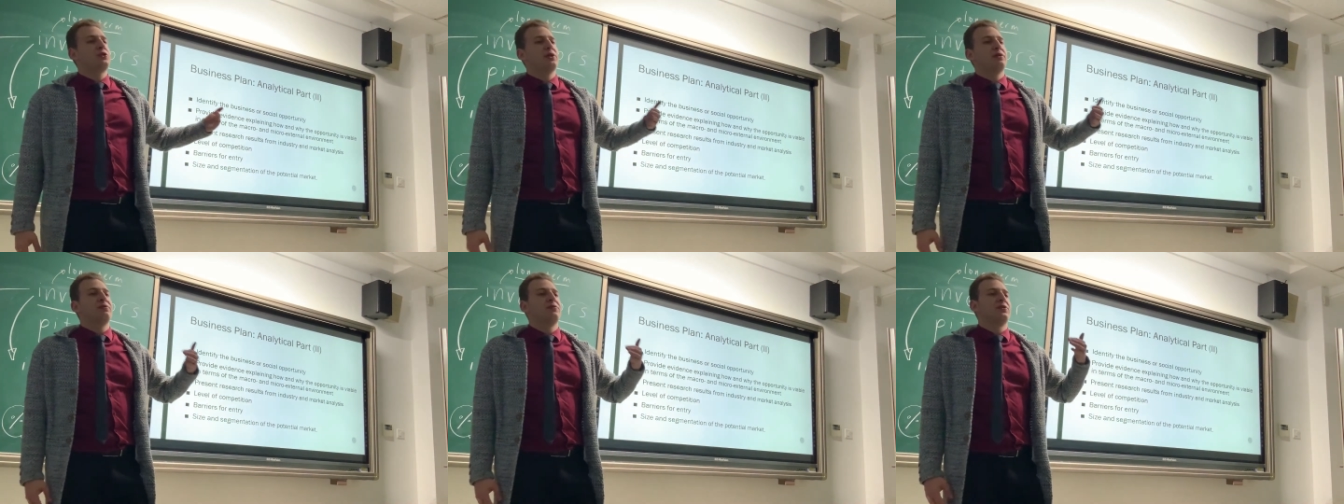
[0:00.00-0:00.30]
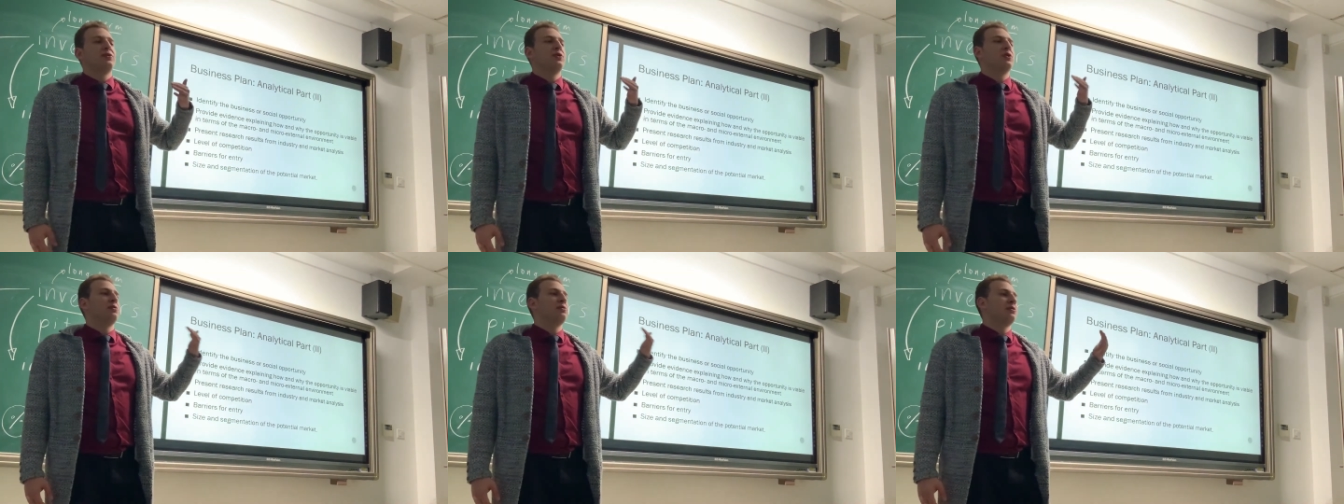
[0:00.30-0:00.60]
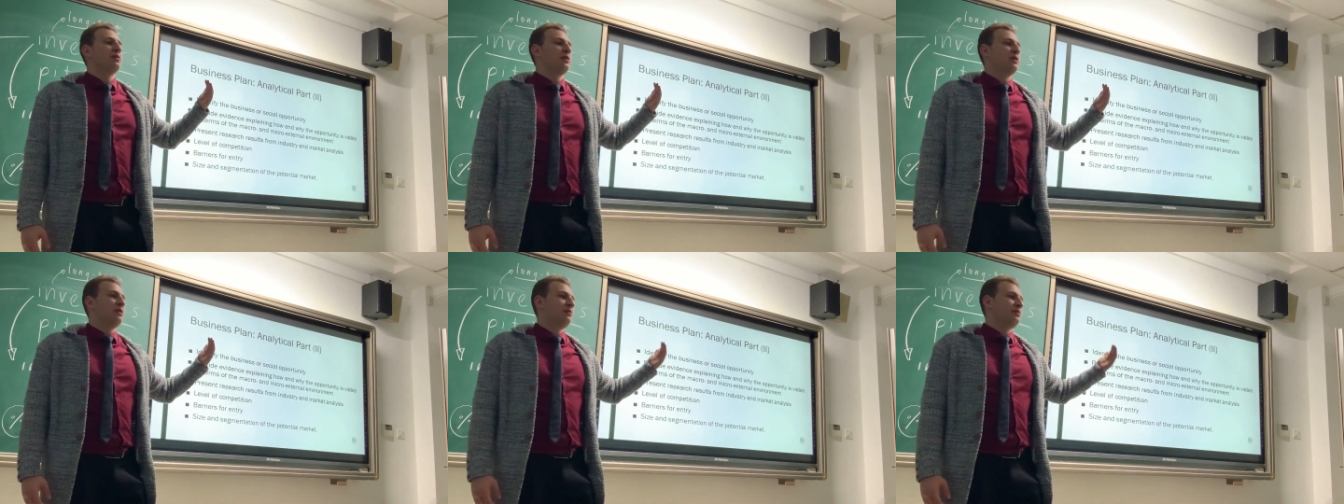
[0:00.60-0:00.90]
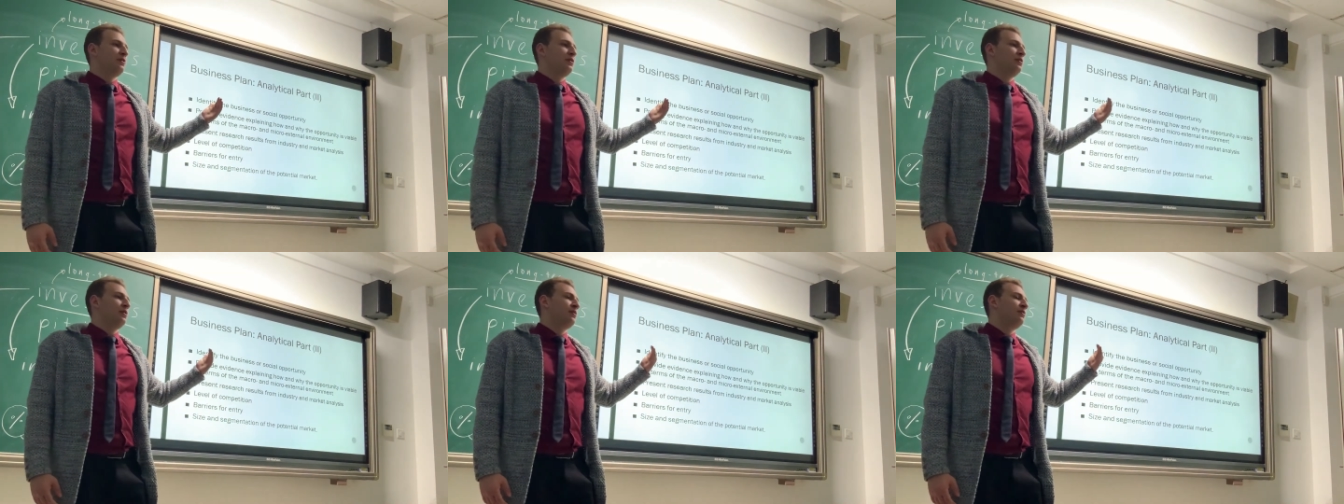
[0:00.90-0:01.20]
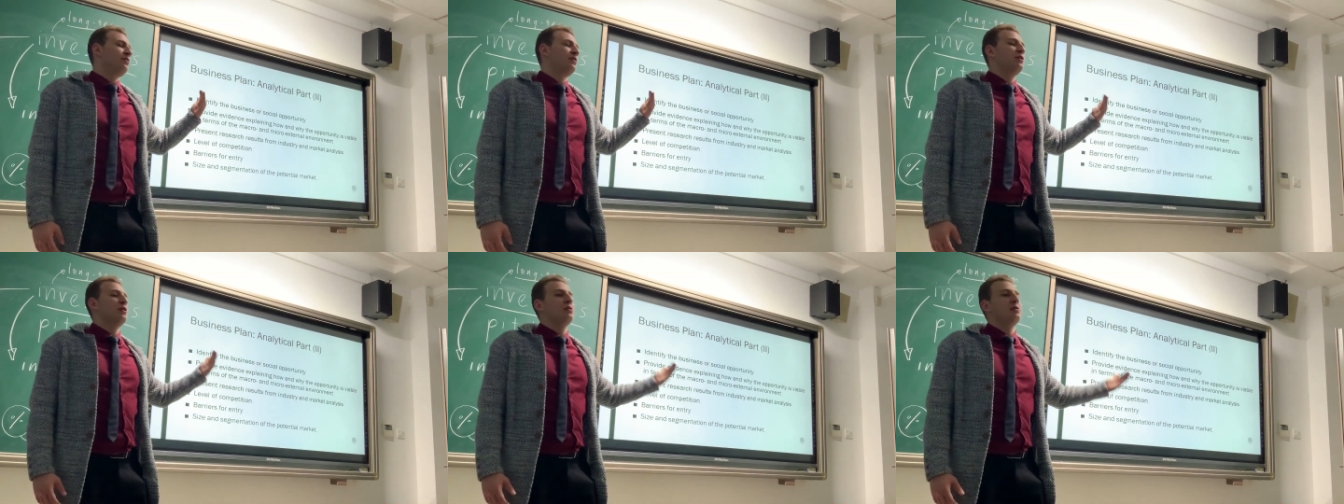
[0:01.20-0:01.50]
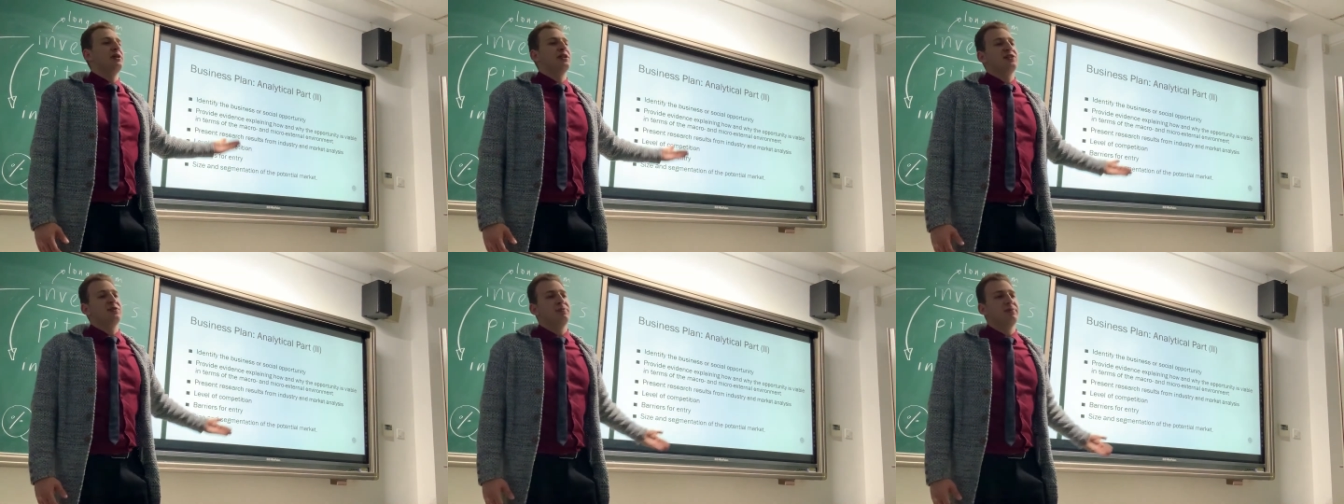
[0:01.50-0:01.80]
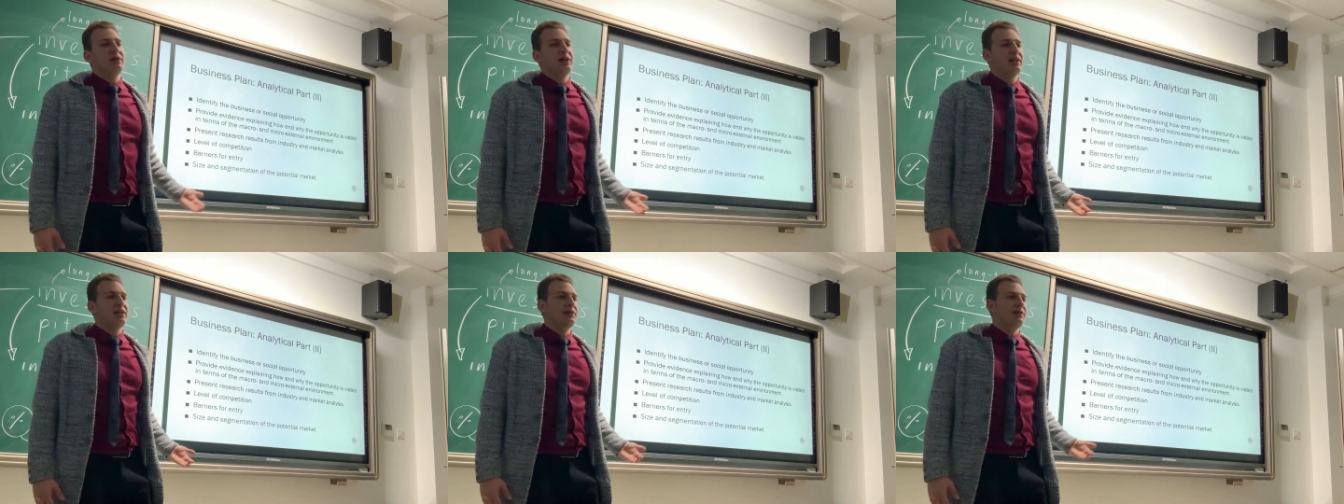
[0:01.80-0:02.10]
If you don't, if you if you don't
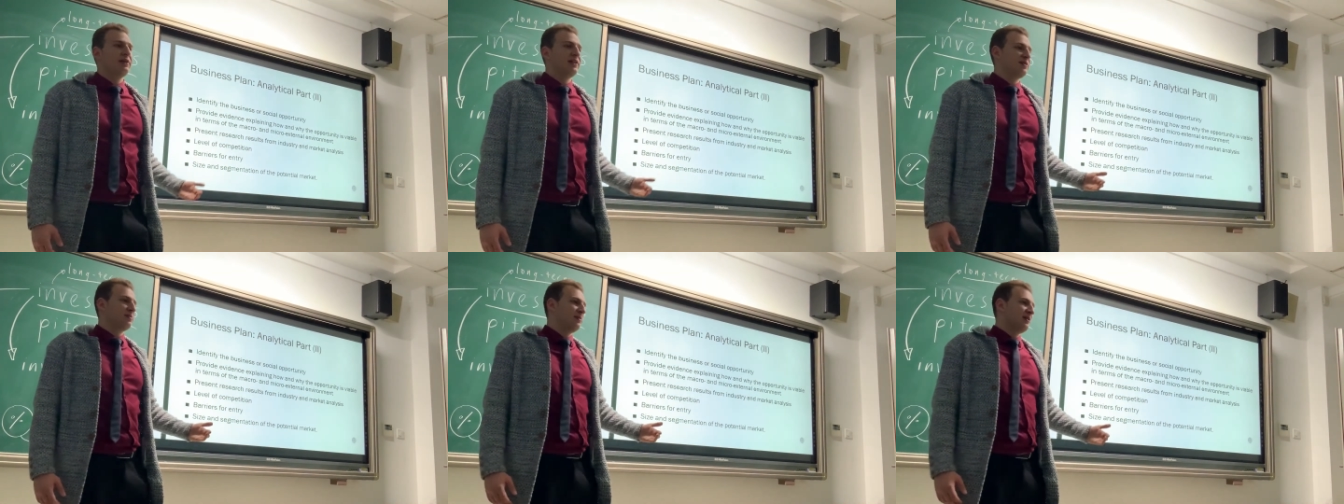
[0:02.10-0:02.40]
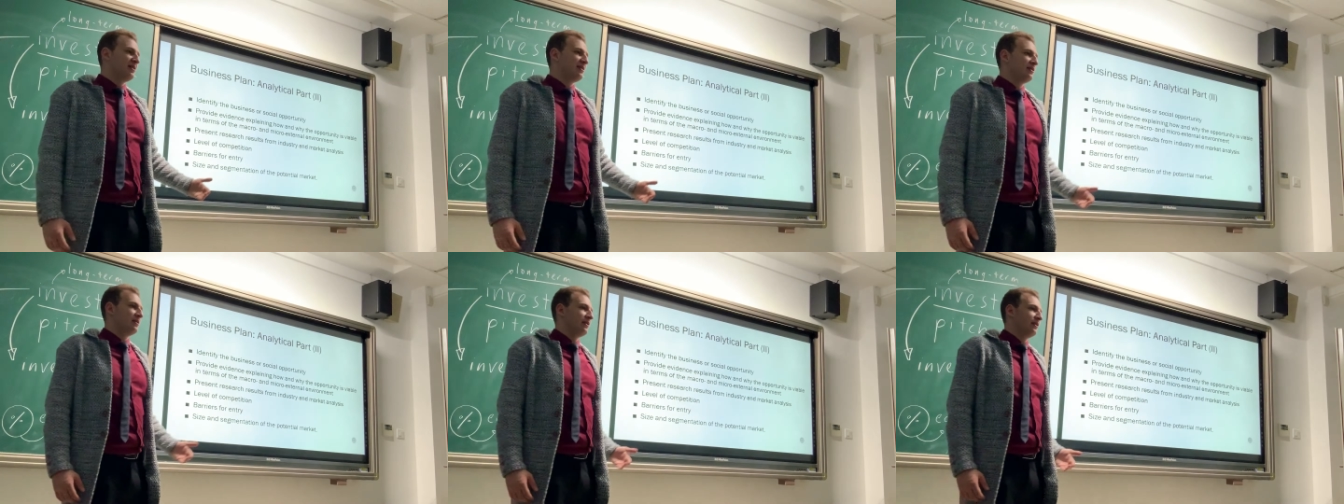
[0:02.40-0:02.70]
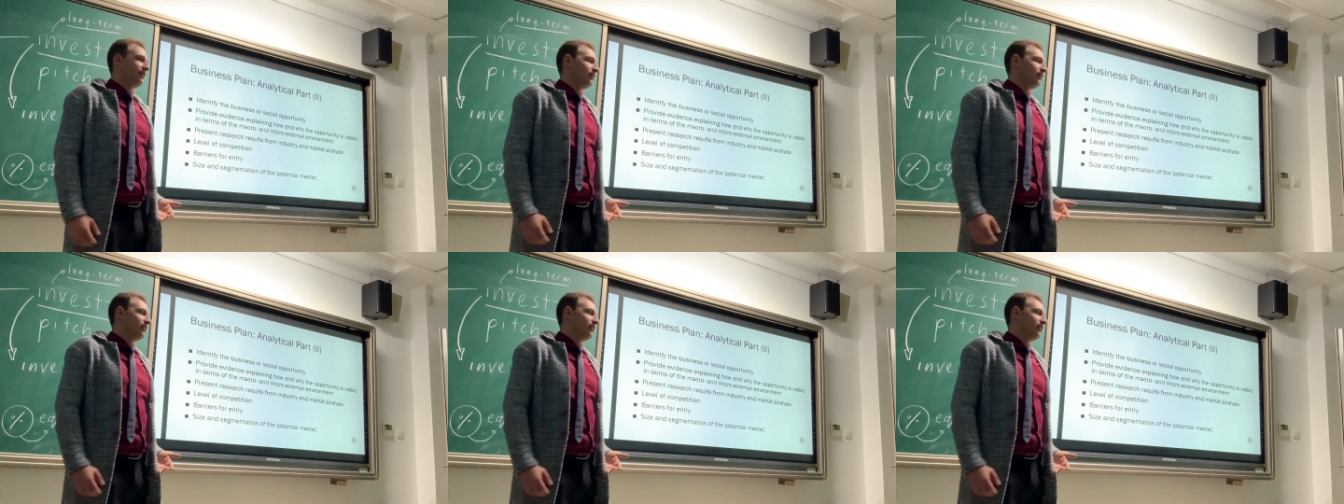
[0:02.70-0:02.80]
explain it explicitly,